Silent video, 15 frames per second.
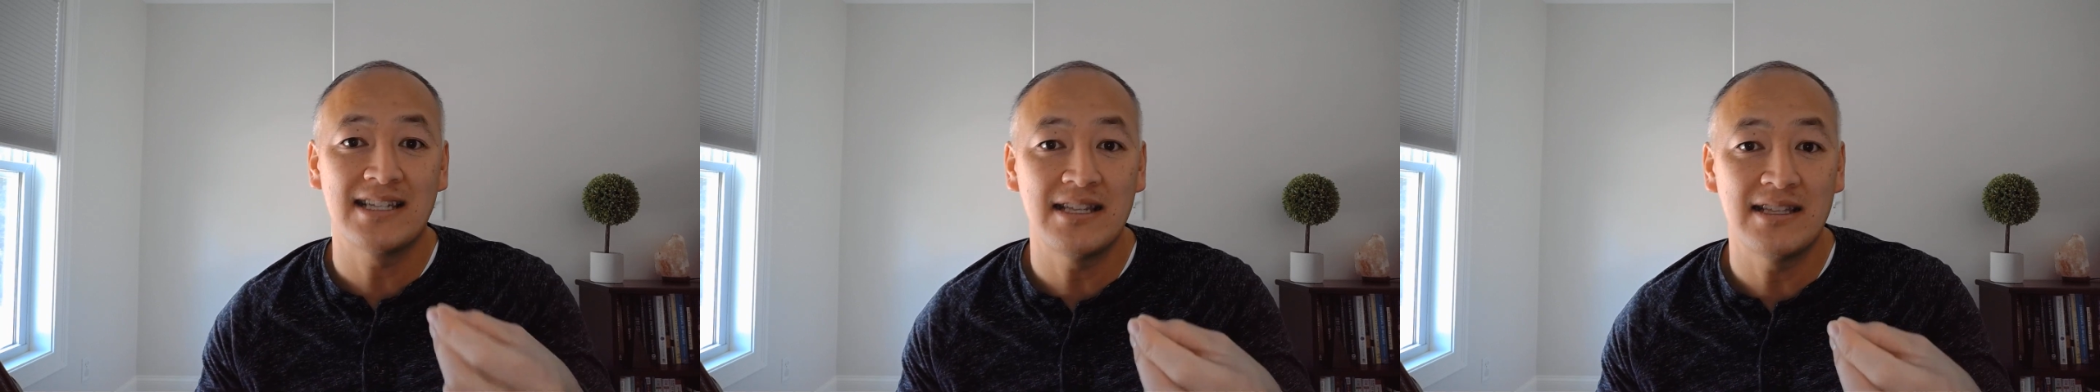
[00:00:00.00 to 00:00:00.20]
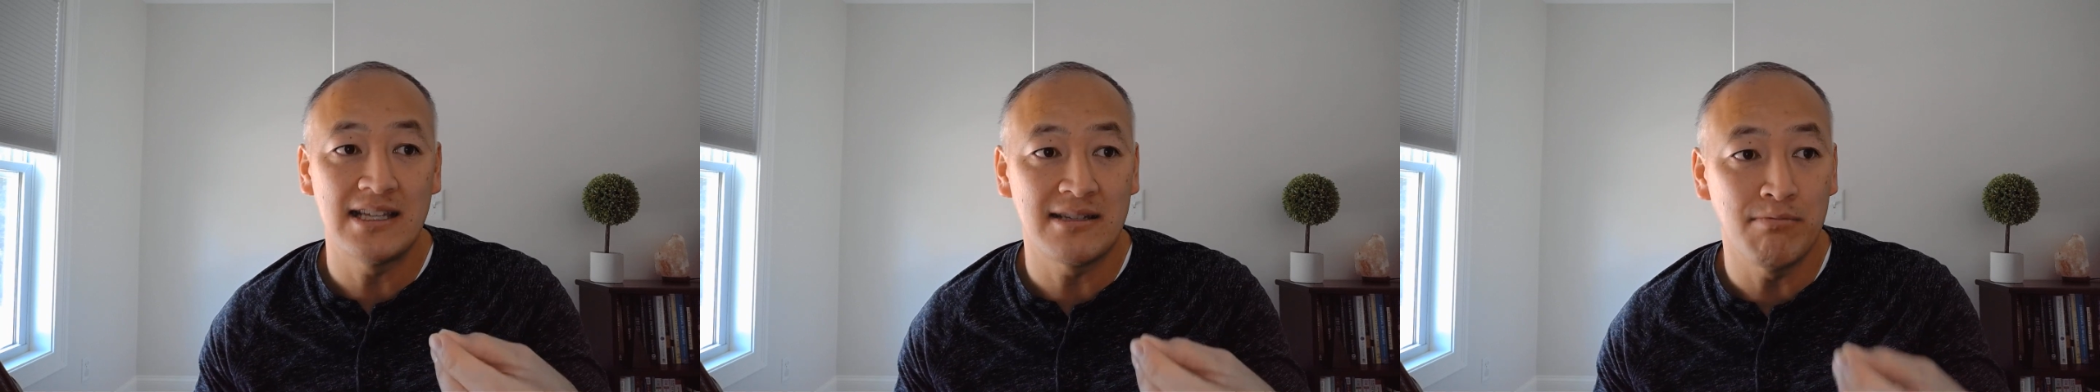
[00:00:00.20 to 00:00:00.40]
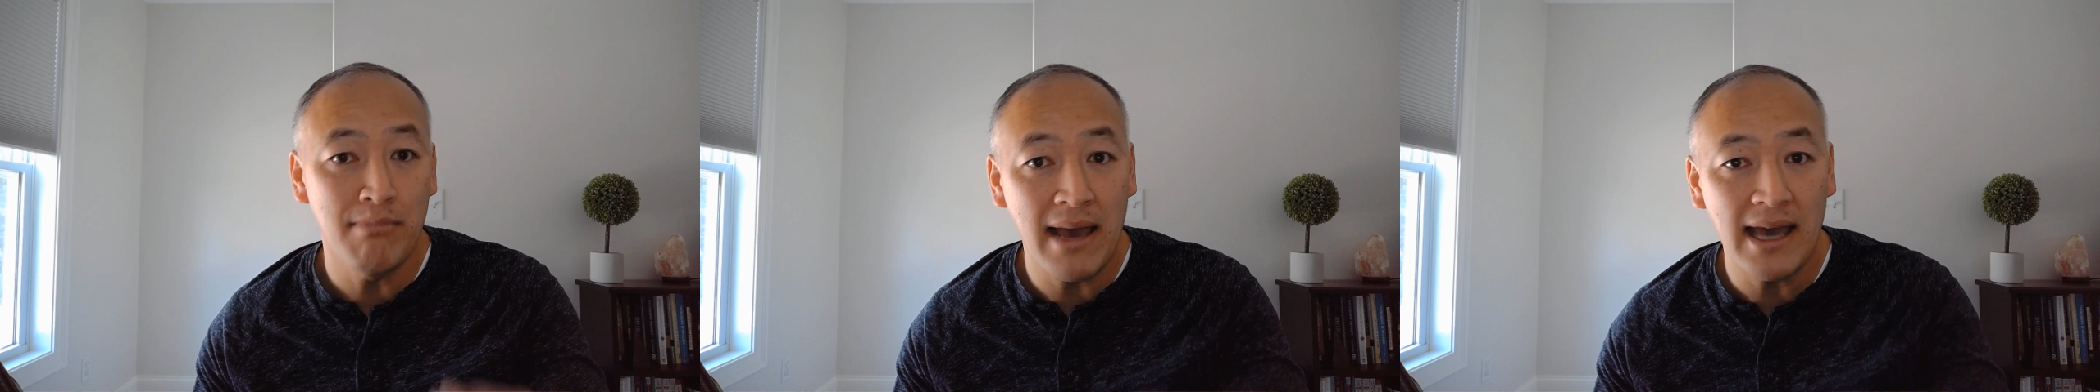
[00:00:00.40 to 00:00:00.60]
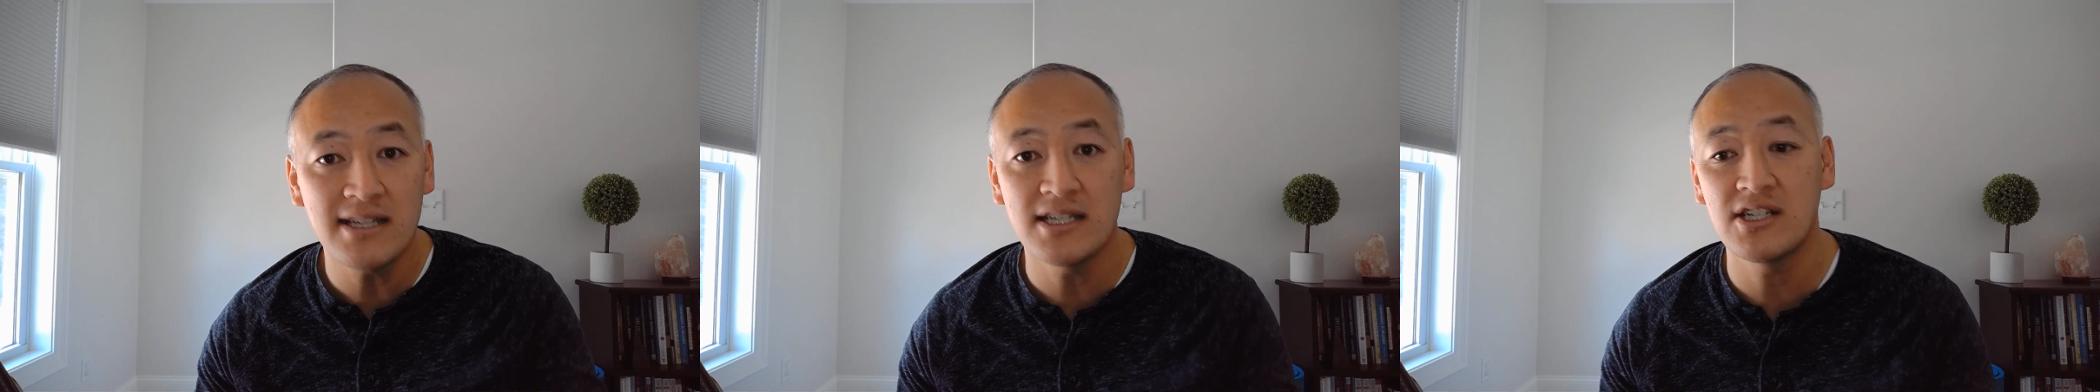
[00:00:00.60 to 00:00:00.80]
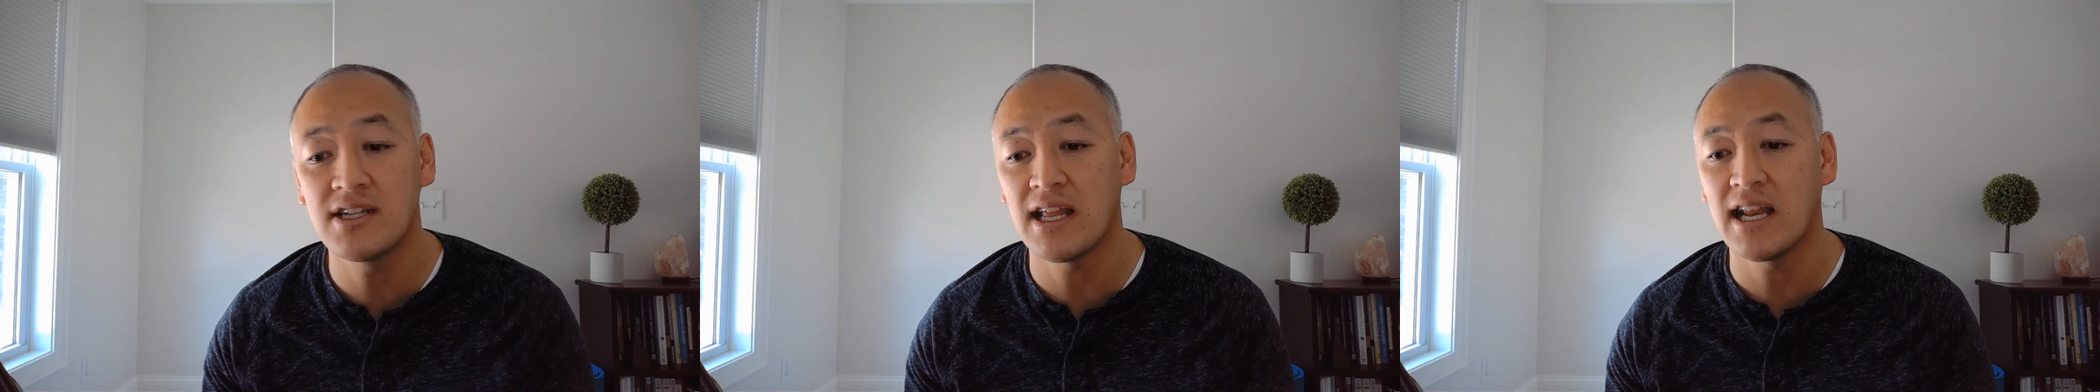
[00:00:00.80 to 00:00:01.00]
this
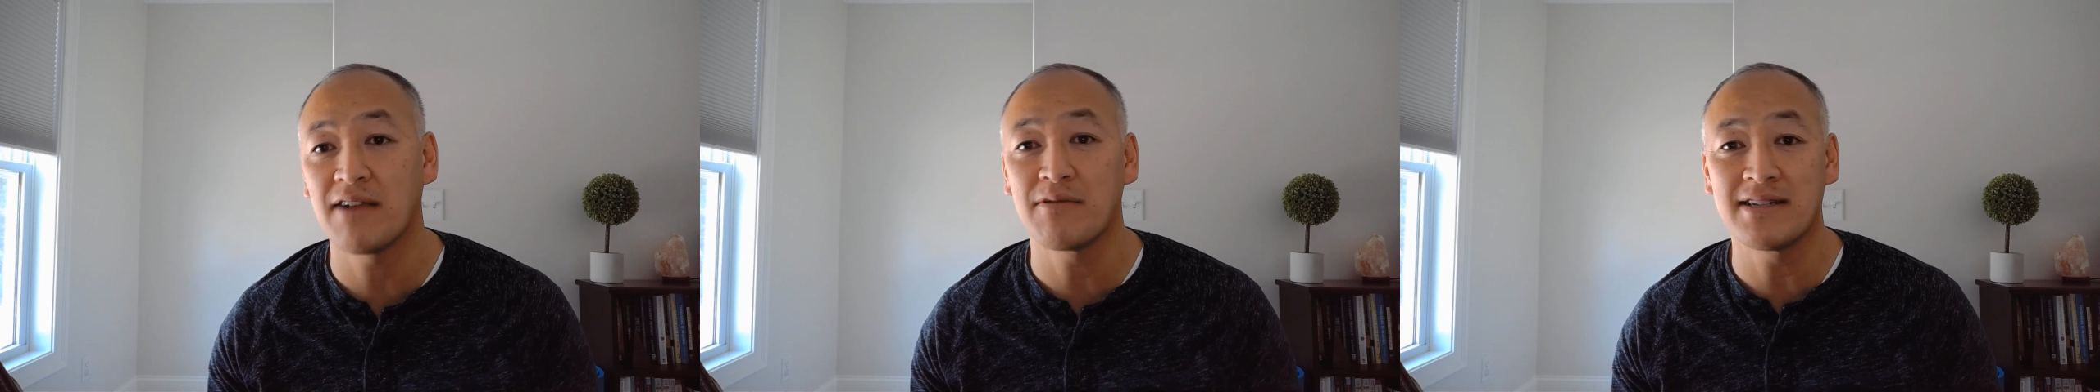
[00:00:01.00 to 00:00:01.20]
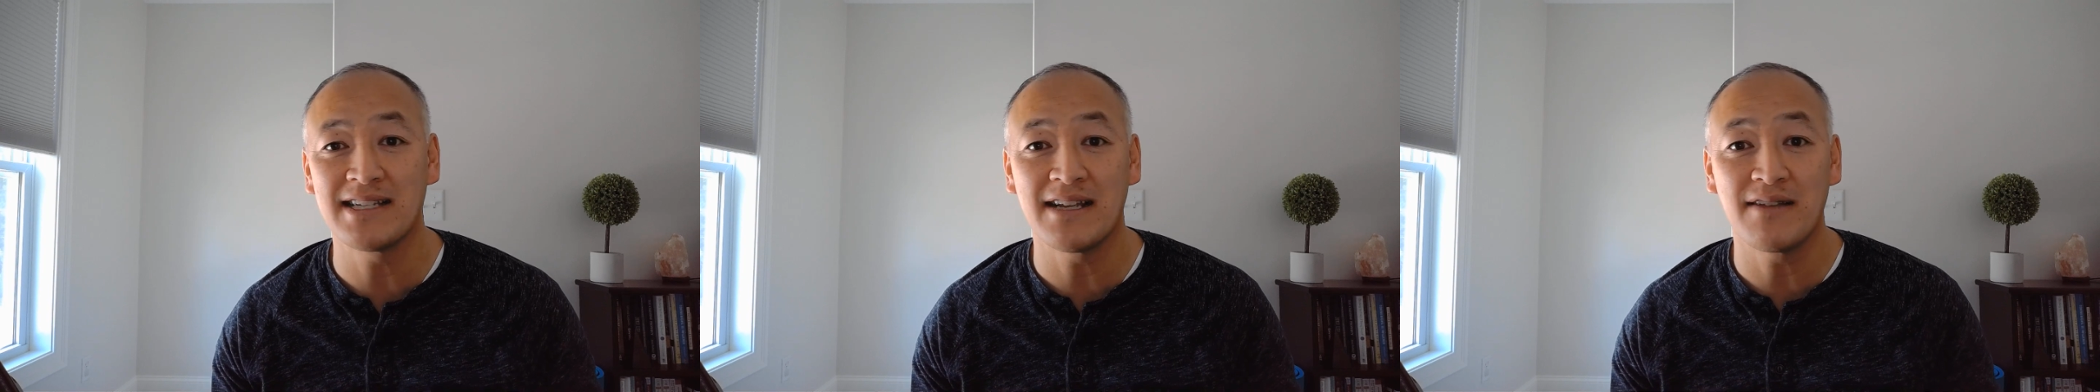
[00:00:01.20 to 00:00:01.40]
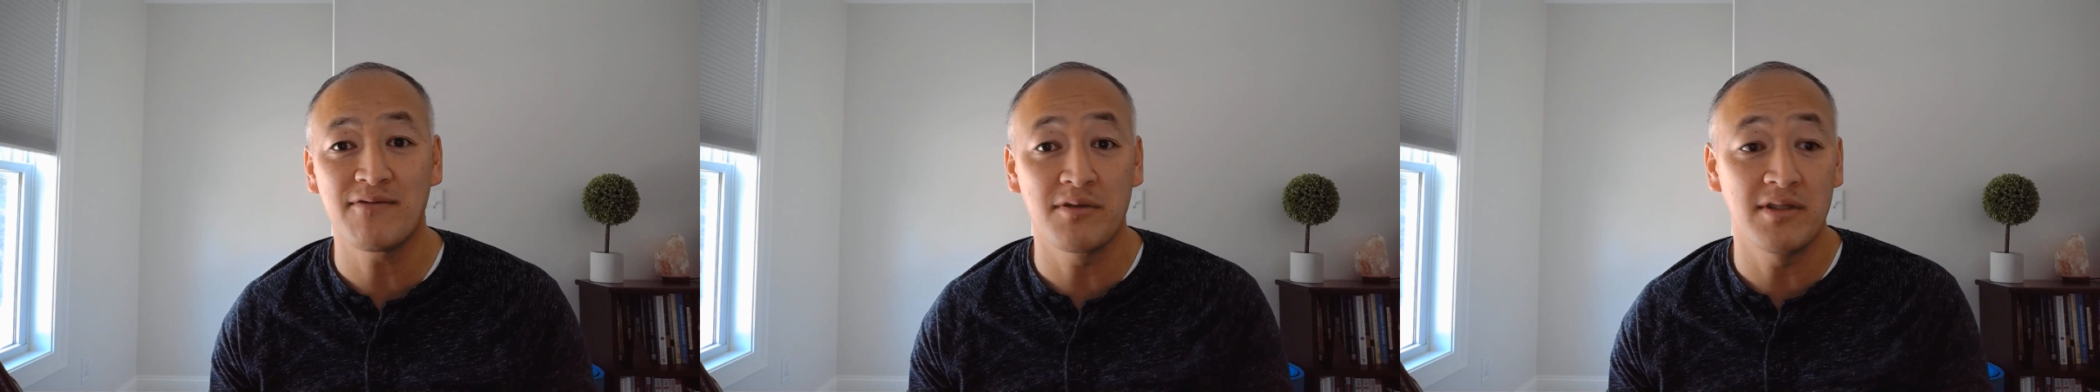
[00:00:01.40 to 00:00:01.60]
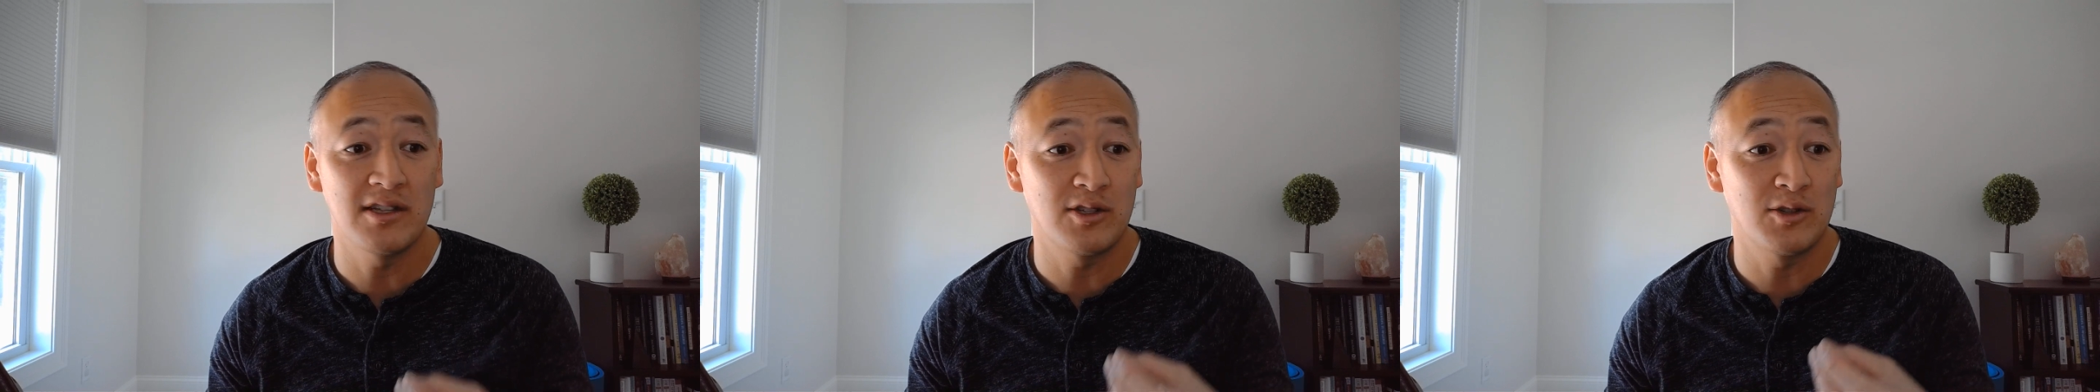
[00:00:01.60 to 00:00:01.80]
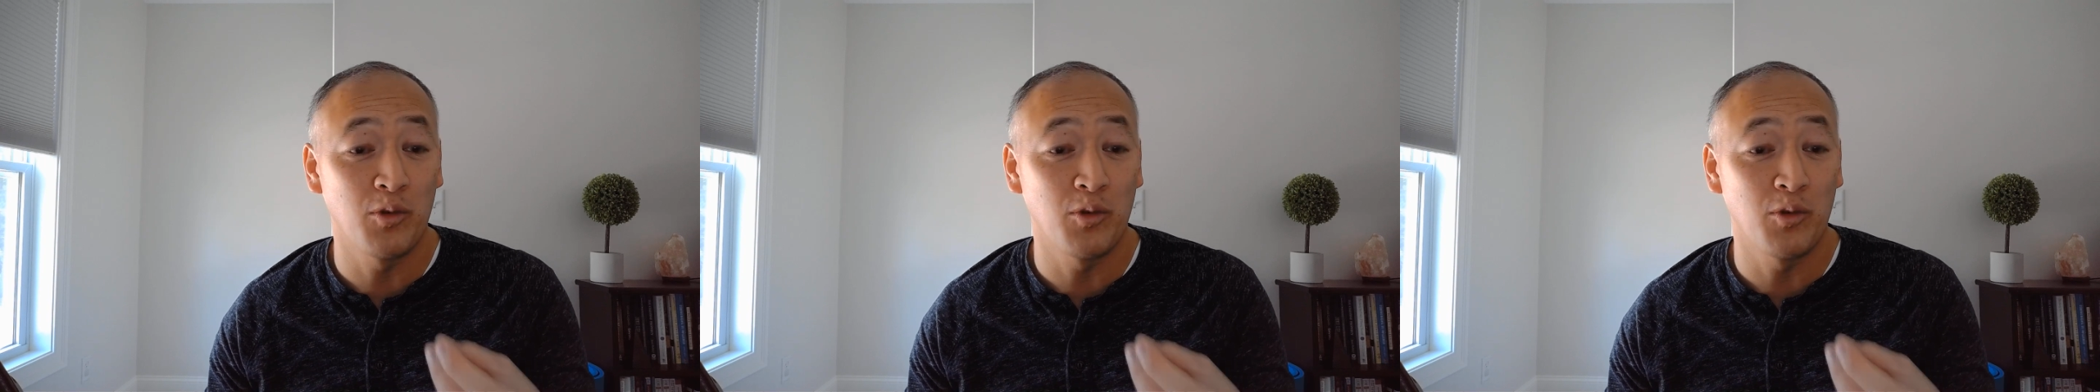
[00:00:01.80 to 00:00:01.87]
message that I received through this